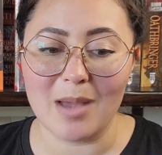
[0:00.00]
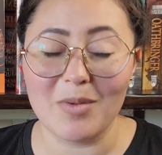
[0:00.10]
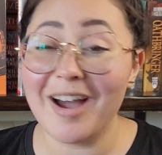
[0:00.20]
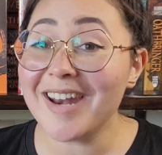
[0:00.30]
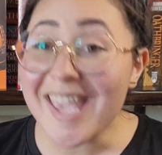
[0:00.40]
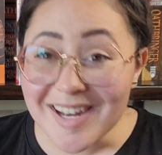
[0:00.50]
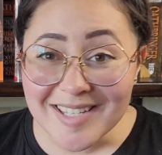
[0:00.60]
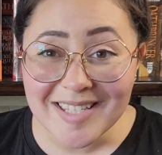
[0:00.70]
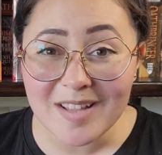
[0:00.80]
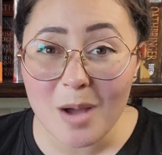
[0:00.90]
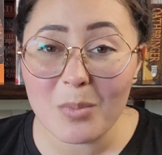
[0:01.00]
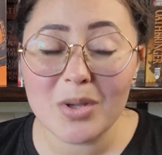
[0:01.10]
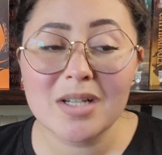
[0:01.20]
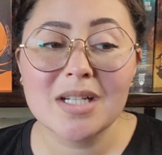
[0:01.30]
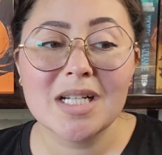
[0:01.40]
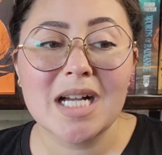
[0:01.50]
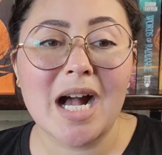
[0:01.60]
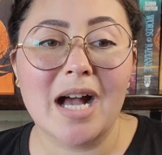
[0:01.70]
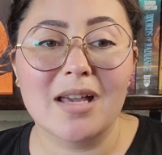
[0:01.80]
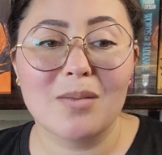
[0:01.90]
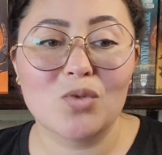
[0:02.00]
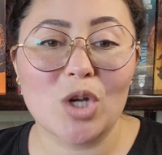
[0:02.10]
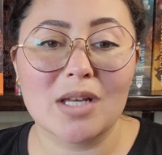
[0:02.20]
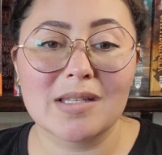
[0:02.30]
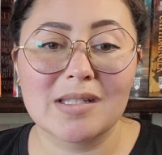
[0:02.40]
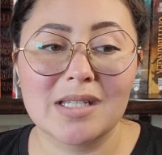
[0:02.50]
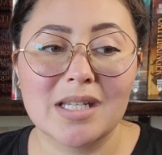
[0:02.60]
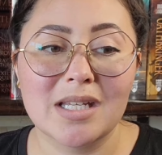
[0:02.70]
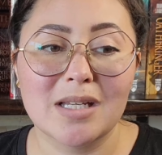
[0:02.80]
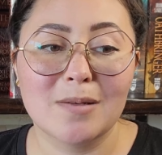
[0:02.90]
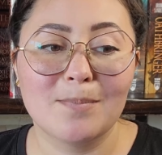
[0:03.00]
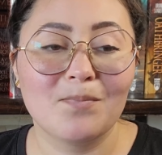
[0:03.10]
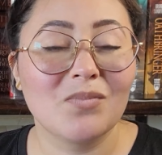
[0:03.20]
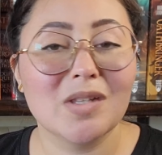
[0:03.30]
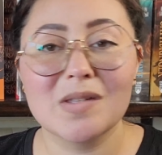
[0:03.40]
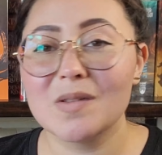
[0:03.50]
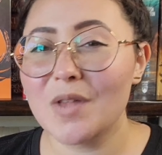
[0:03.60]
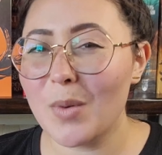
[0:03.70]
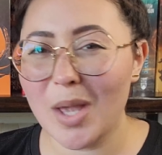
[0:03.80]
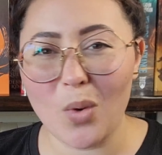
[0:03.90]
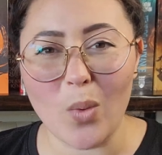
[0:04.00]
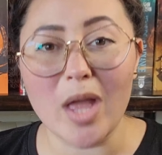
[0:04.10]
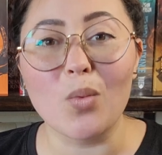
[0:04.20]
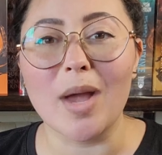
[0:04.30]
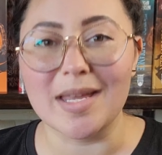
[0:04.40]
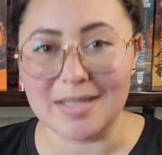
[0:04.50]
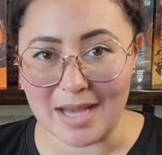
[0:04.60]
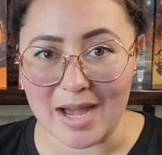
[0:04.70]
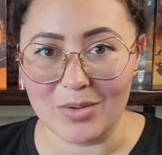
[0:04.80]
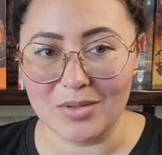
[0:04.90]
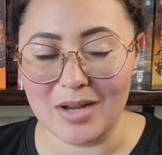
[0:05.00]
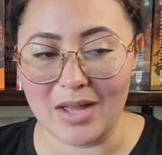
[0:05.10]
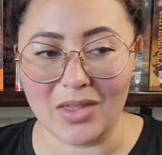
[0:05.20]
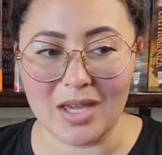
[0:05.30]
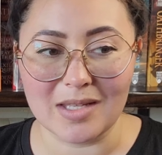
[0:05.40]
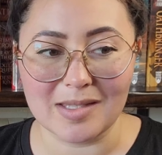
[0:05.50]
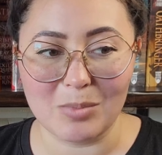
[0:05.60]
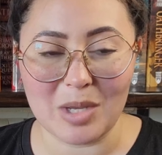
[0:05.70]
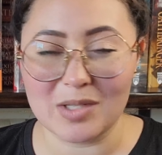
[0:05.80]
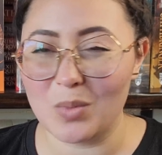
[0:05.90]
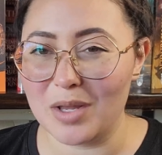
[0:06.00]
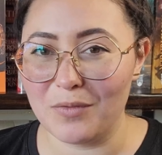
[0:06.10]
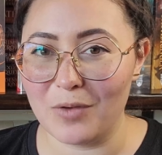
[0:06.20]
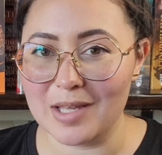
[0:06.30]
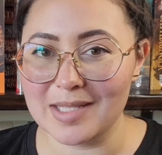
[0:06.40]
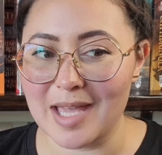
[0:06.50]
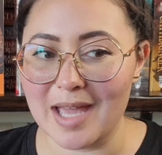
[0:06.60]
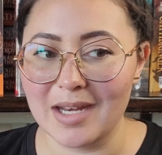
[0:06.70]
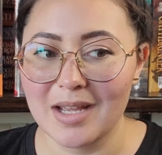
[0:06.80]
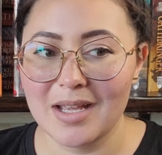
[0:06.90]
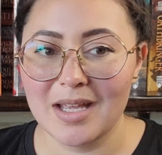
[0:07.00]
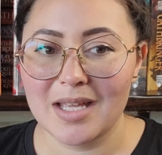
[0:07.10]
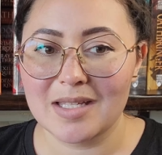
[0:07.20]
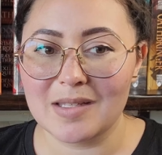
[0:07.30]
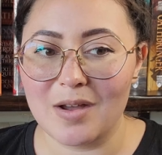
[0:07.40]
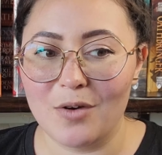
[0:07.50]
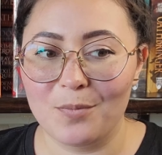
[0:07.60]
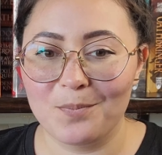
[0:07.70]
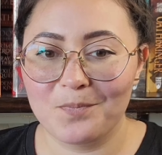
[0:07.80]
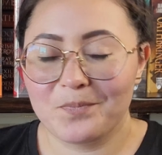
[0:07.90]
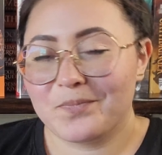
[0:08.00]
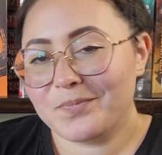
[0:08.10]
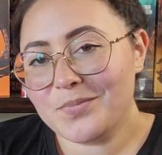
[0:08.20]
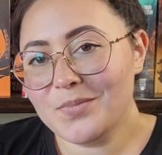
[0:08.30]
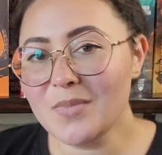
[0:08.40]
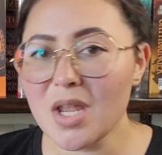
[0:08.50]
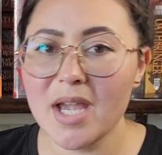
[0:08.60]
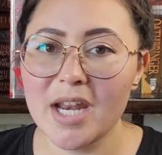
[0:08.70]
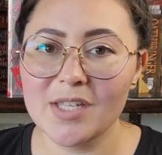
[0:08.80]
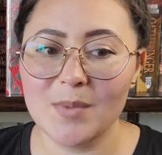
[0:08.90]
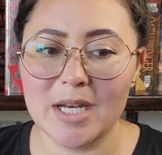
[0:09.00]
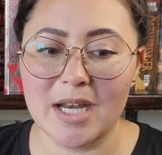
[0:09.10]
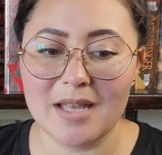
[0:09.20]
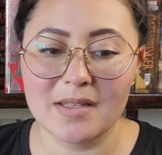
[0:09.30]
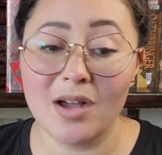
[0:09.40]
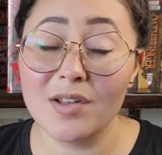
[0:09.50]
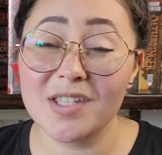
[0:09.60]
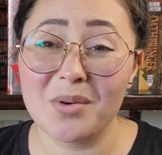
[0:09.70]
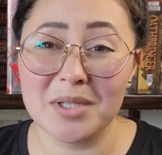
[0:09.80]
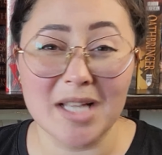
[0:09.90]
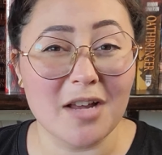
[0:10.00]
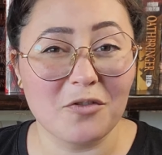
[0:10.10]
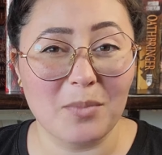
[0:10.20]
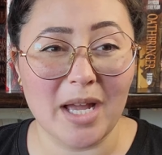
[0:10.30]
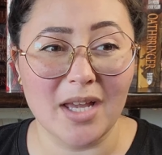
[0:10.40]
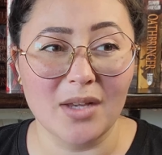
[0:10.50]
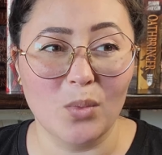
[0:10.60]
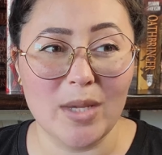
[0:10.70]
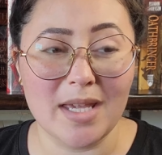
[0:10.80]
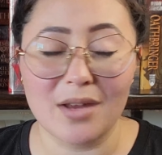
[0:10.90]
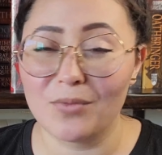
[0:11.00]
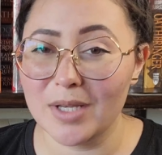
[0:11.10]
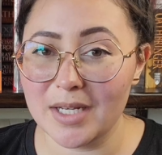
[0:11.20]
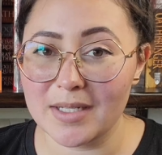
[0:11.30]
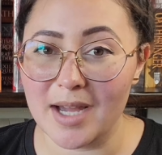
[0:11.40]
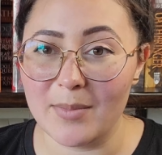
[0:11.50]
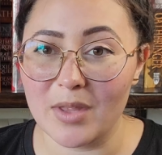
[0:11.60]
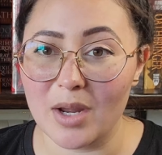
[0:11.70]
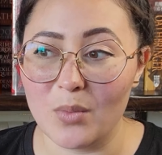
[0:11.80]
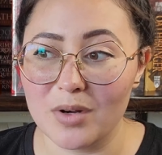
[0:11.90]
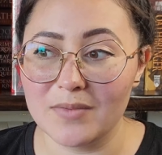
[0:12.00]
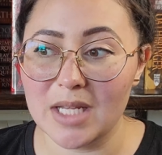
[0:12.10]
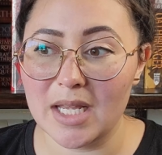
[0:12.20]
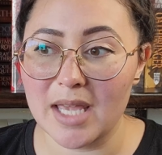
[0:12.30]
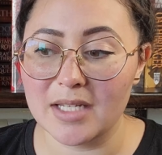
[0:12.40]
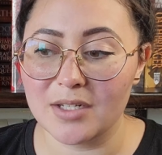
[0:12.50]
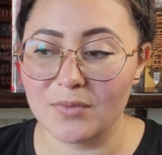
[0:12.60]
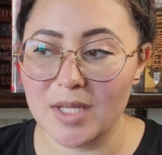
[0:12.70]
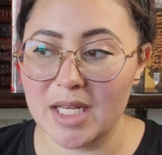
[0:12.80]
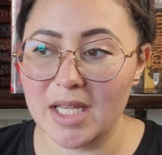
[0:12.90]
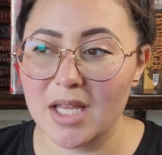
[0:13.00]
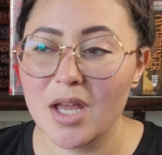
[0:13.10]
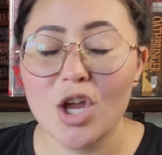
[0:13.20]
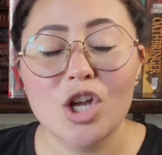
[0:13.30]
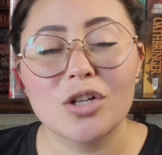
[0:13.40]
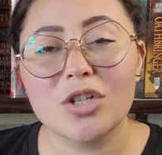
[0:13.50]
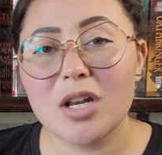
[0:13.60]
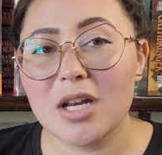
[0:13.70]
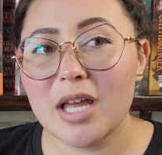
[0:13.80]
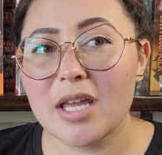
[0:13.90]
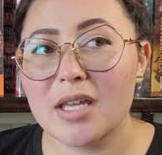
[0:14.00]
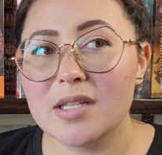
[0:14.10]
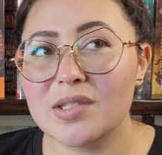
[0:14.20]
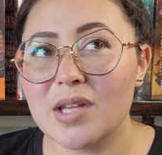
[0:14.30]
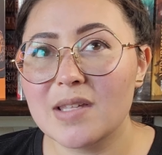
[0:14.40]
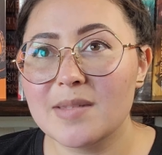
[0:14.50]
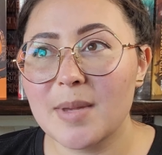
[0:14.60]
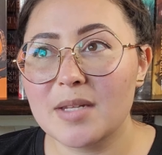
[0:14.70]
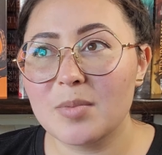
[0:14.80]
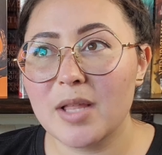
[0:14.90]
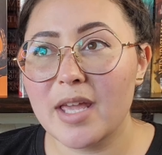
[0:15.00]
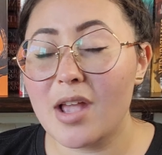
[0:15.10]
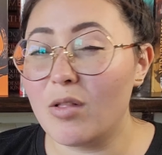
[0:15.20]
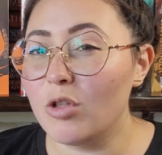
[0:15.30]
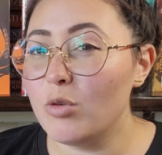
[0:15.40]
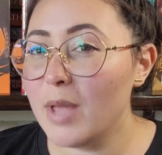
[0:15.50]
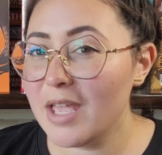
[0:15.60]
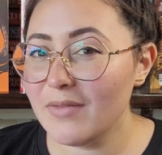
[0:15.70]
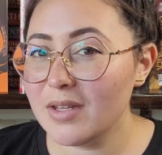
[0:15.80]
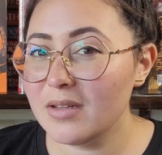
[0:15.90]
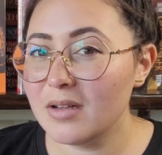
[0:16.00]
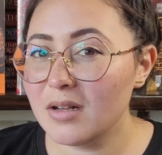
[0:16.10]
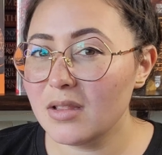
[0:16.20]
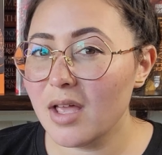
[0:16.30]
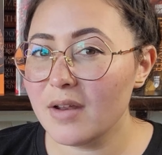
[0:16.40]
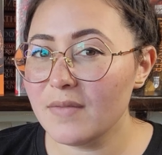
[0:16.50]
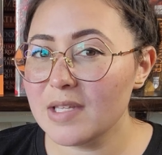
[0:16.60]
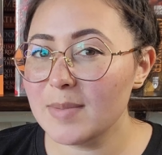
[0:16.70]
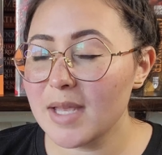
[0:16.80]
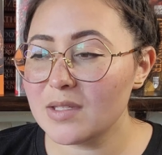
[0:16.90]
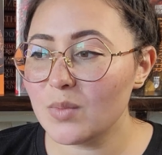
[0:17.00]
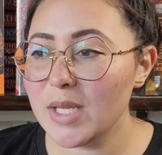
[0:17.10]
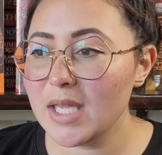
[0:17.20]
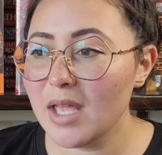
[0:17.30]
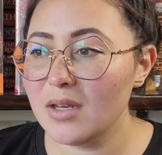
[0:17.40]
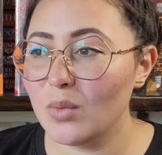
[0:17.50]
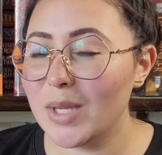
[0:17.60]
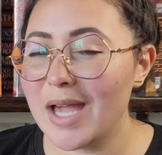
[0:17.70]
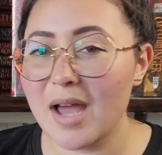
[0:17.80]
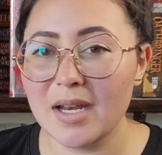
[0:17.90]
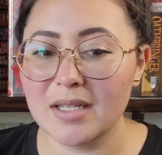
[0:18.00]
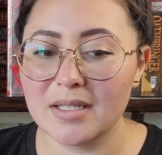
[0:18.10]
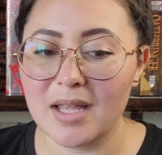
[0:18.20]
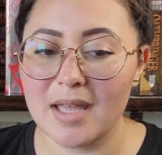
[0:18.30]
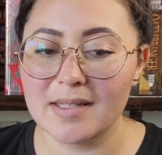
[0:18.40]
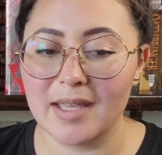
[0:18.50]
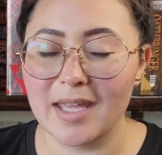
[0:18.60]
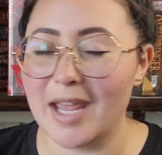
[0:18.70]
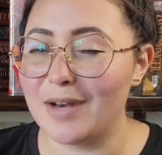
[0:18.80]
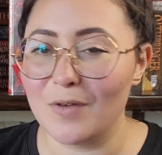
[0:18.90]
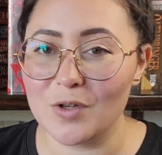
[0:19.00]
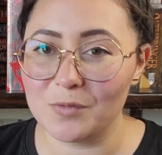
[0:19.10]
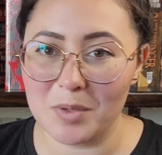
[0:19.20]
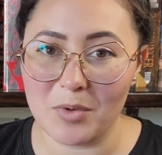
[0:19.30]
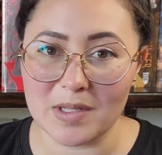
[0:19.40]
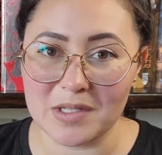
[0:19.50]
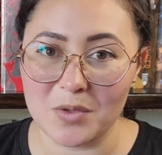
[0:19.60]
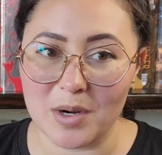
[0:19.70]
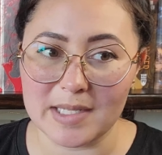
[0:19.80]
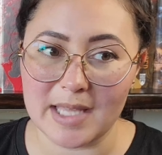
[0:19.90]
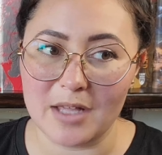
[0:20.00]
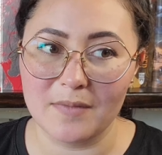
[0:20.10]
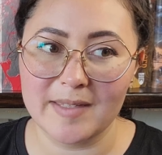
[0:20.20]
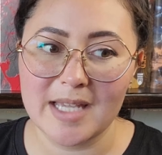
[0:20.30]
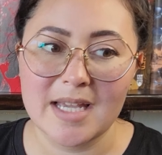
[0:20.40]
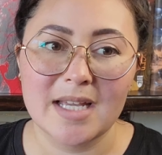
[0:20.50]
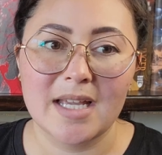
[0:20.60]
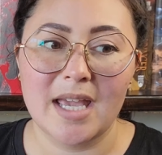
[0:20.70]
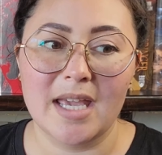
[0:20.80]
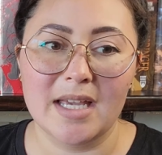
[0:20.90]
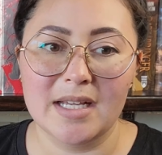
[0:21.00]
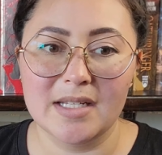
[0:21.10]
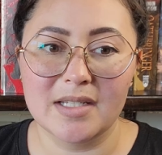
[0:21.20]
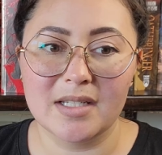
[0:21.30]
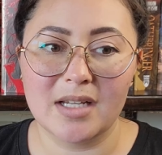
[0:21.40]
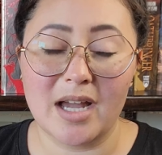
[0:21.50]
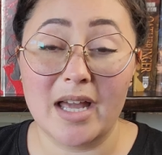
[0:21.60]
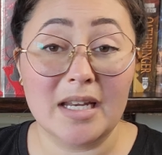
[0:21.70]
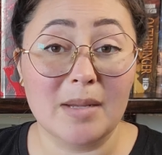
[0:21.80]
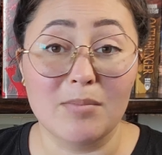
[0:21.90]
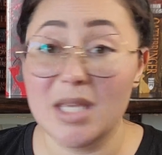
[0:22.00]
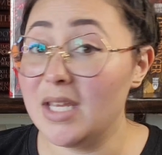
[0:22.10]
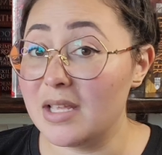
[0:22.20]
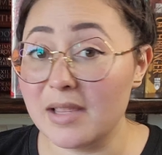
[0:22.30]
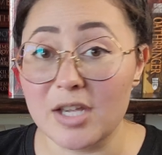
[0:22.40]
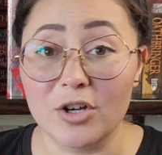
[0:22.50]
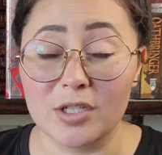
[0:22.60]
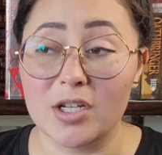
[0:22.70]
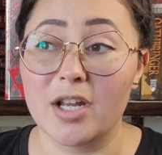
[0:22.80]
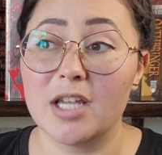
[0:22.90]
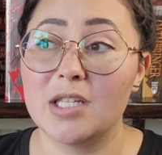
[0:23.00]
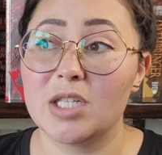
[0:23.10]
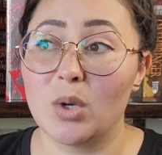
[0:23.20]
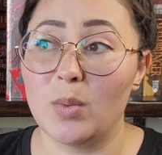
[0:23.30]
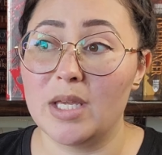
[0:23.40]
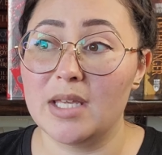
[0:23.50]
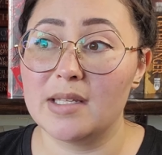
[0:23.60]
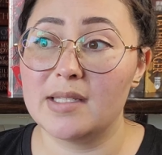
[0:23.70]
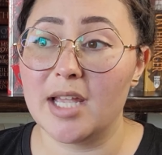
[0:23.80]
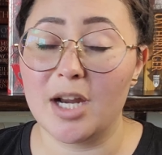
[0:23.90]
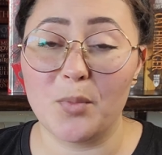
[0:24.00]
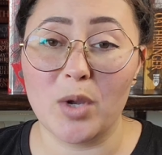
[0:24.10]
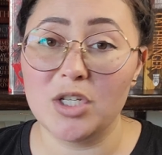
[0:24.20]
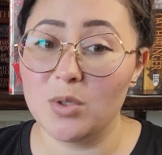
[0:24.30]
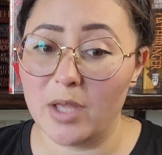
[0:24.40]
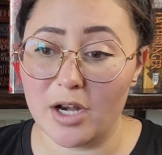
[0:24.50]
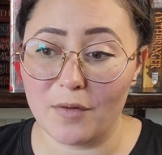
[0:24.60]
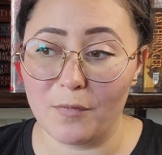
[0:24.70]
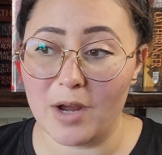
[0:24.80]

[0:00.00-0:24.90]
I am not in a slump. I am just slowing way, way down, I think is the best way to phrase that. So it is what it is. Also, a lot of my weekend reading time that I would have dedicated to reading, John and I instead spent playing Gloomhaven a lot of this past weekend. We got it as like an anniversary present to ourselves and got immediately hooked on it. So we stayed up way too late on